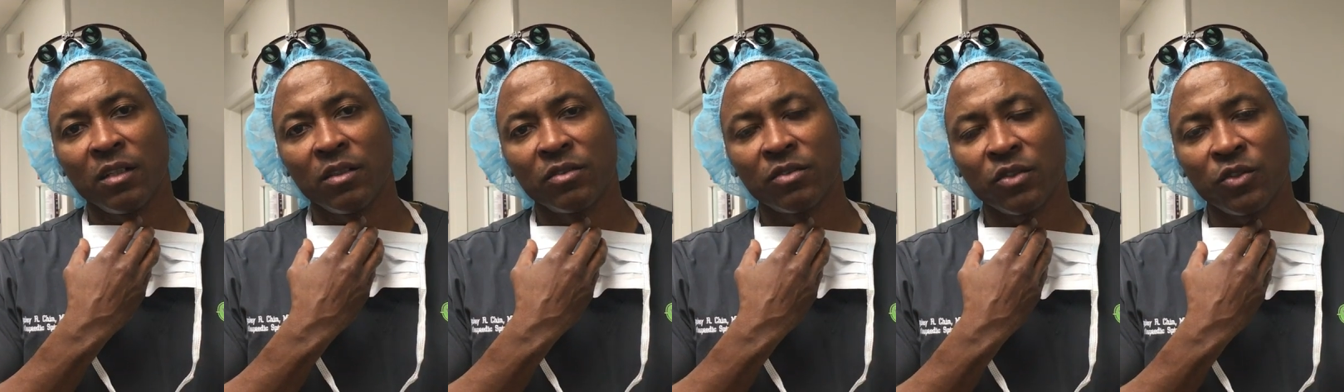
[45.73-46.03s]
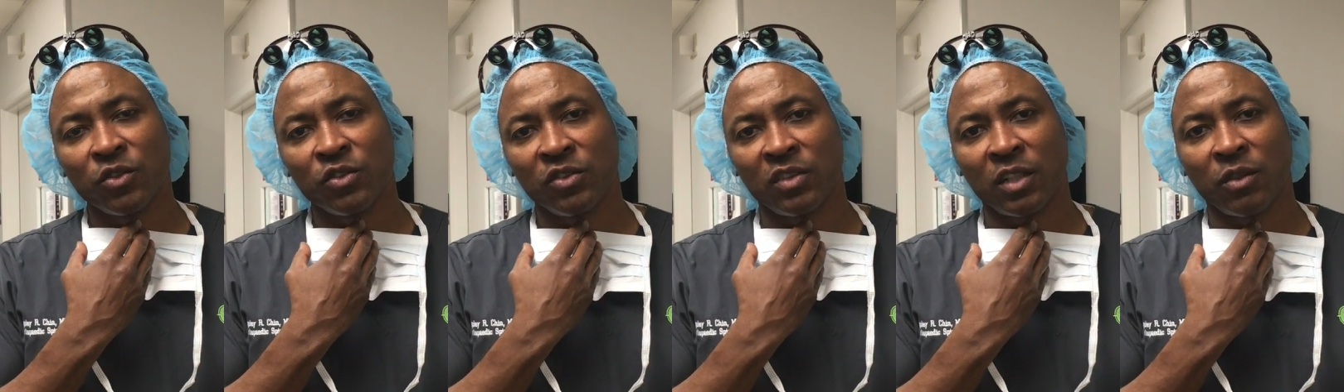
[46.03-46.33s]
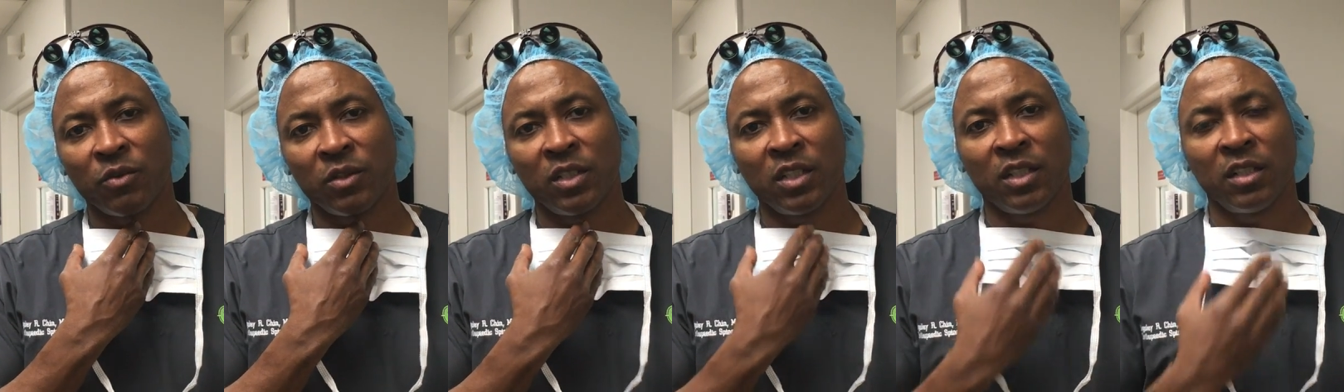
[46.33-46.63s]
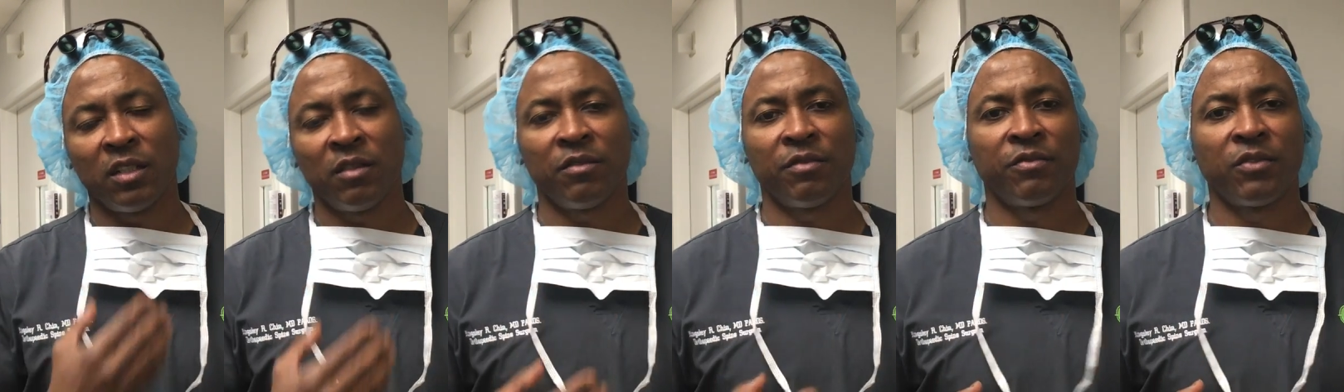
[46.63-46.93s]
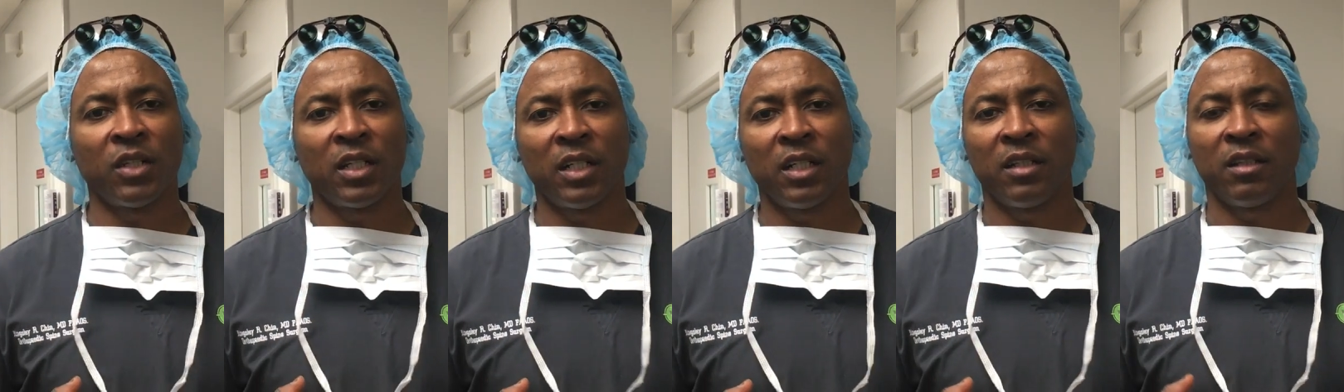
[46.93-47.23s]
surgeries that were done in the
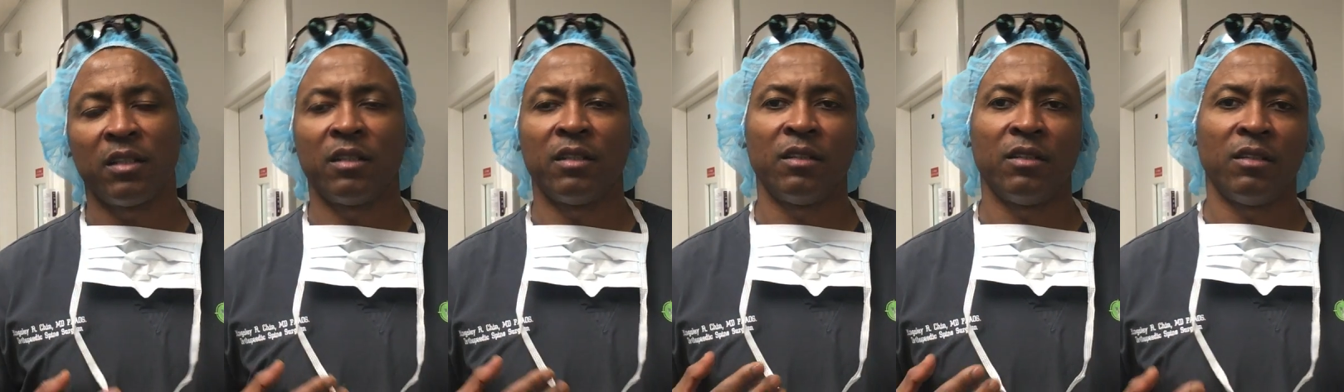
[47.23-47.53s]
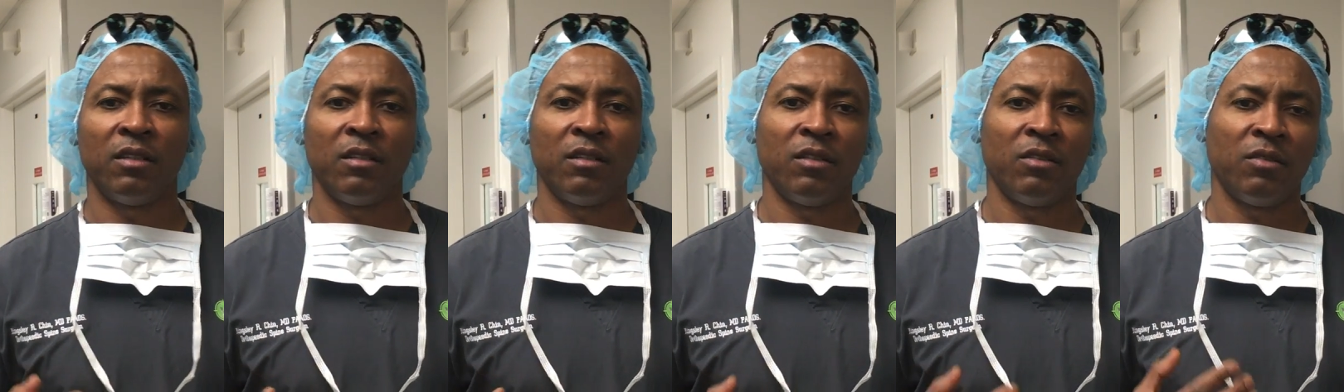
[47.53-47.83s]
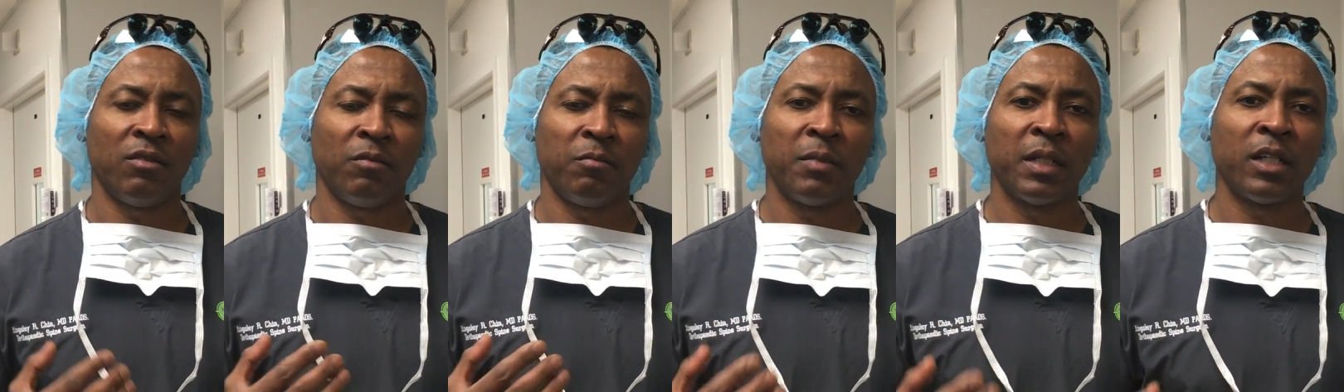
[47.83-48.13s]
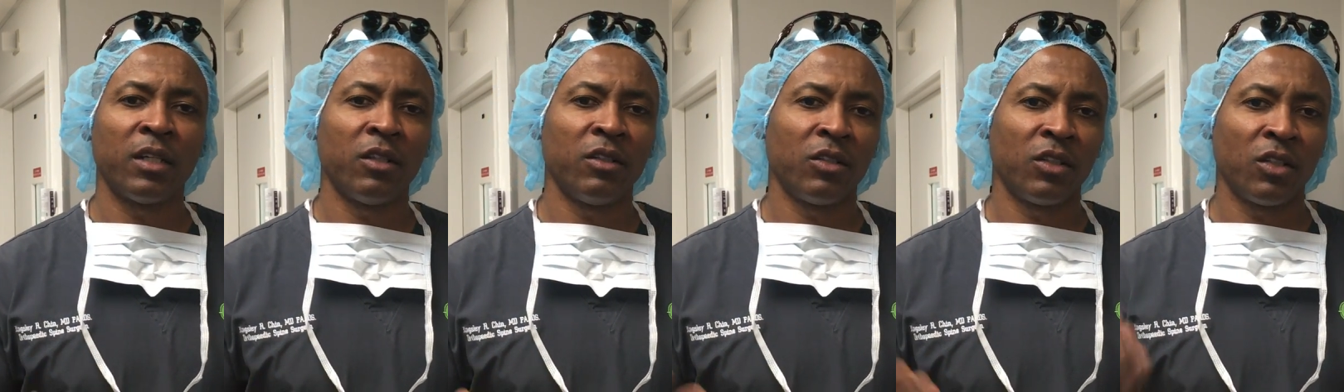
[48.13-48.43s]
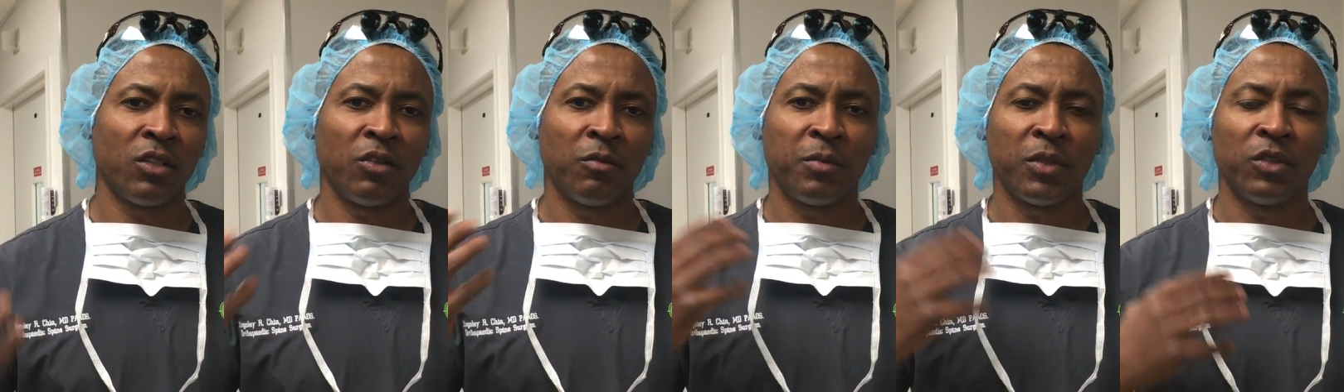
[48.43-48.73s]
front, it's better to
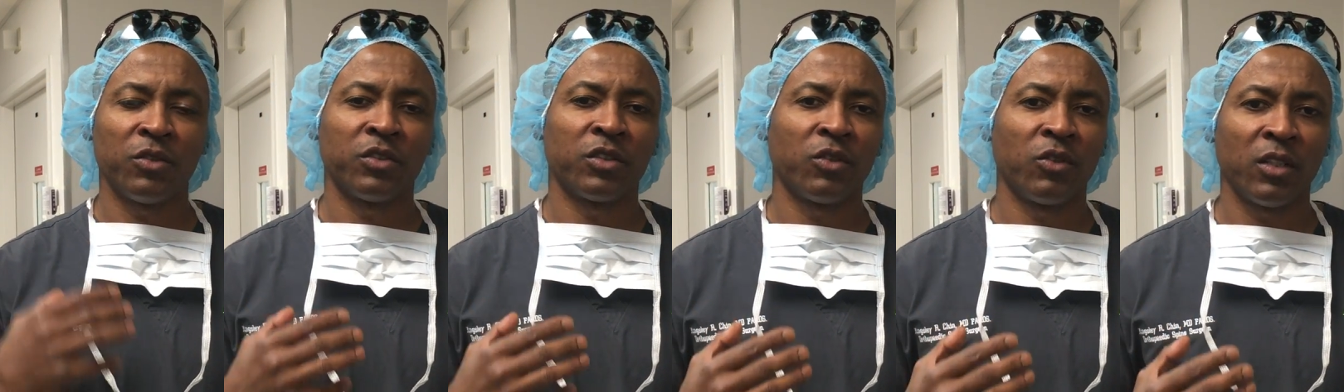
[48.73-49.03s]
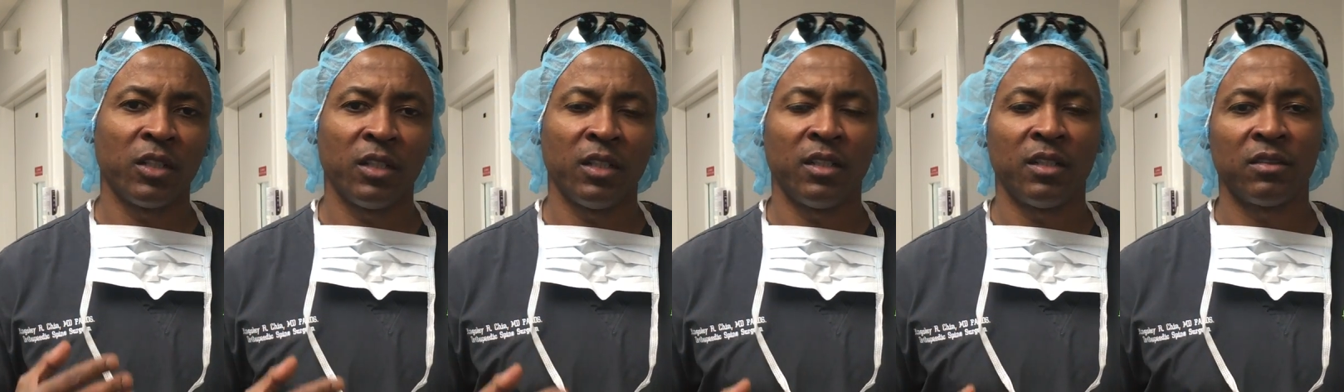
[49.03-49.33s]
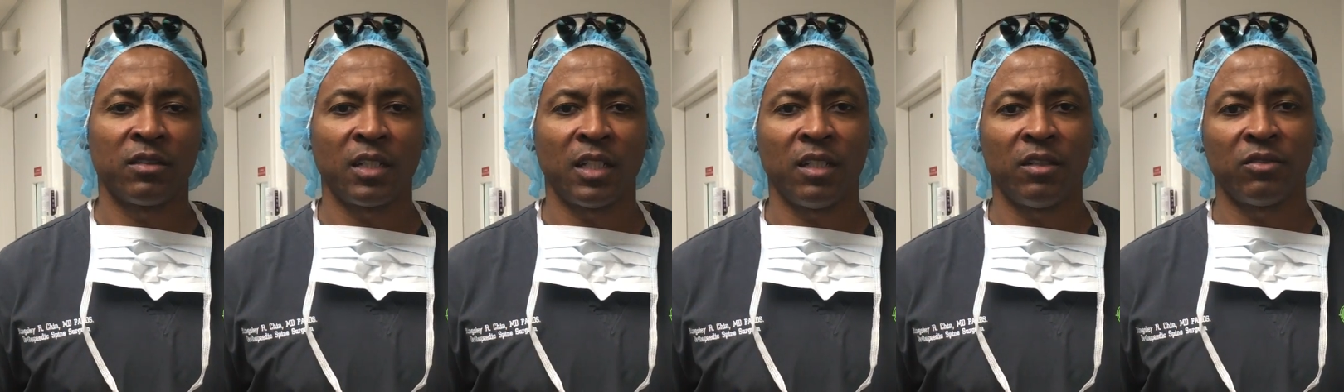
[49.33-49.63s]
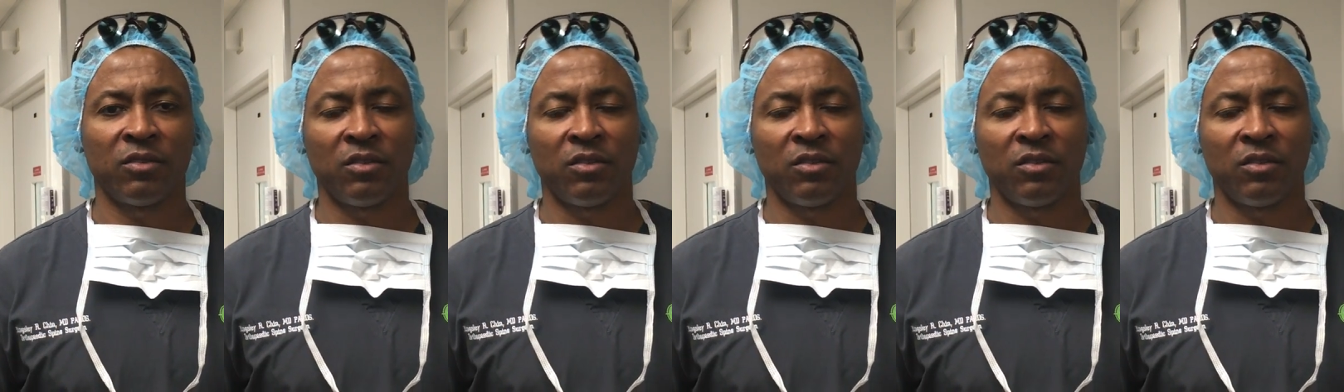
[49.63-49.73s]
go posteriorly in this case.